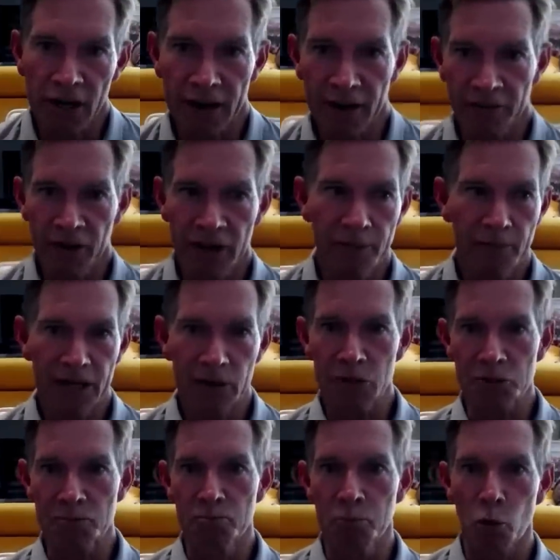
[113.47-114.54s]
If anybody
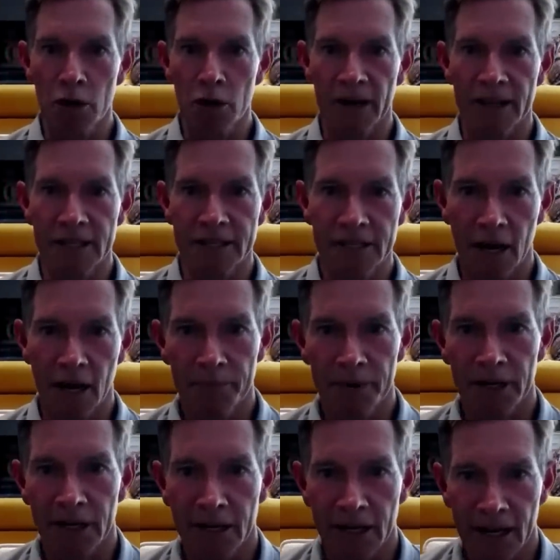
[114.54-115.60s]
was bored by the
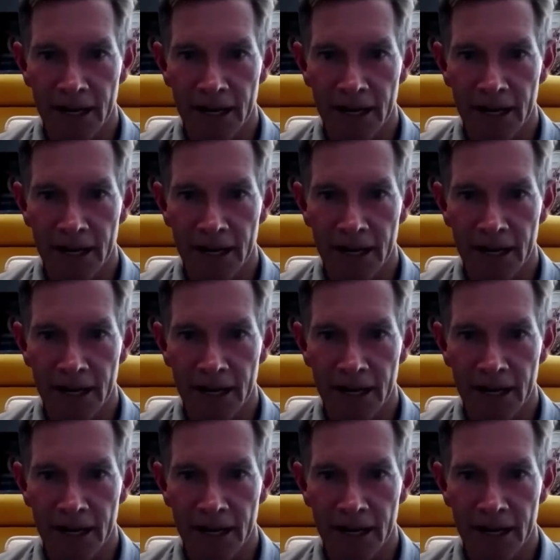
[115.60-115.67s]
topic,